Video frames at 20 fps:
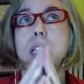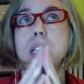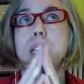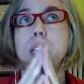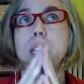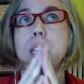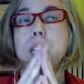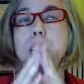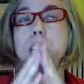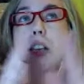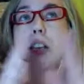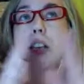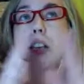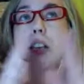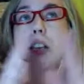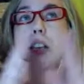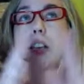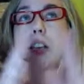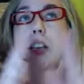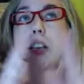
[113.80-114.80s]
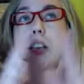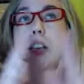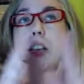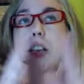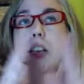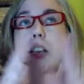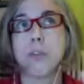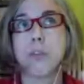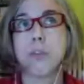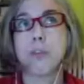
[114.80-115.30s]
if you
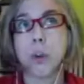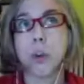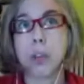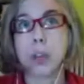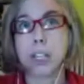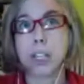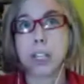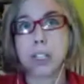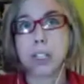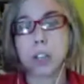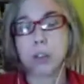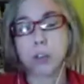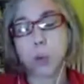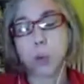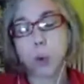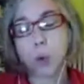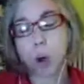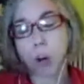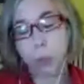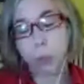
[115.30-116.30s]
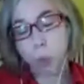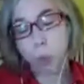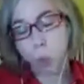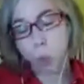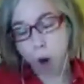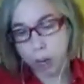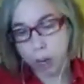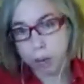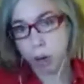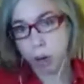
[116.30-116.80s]
focus on
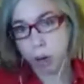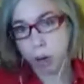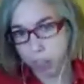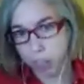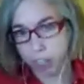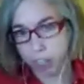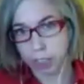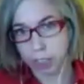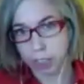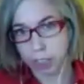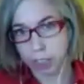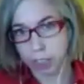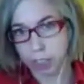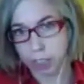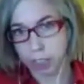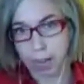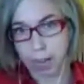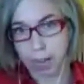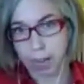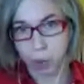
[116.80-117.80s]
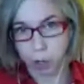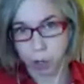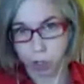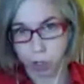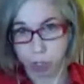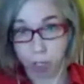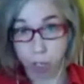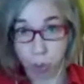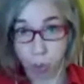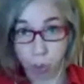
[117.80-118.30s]
one project for 8 hours
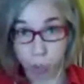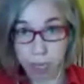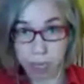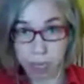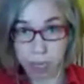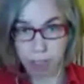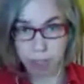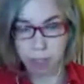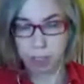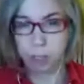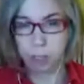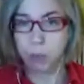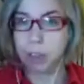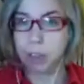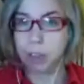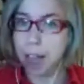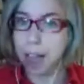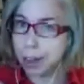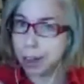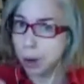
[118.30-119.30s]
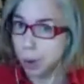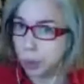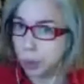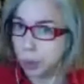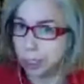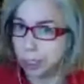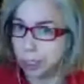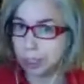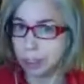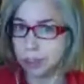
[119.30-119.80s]
in a week, you not
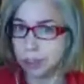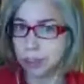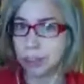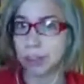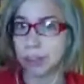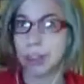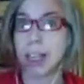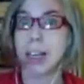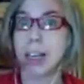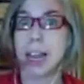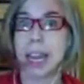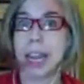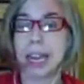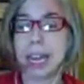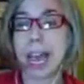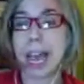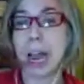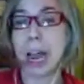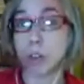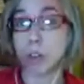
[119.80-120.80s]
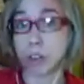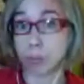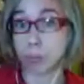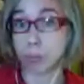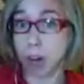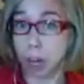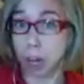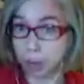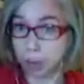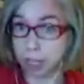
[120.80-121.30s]
only get 8 hours of
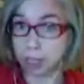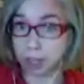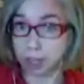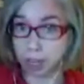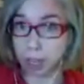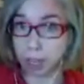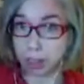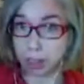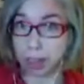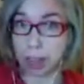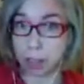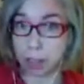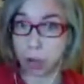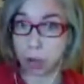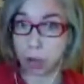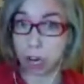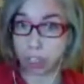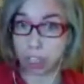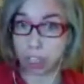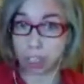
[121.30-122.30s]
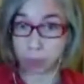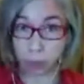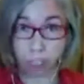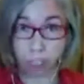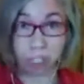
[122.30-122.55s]
progress done on that project, which is a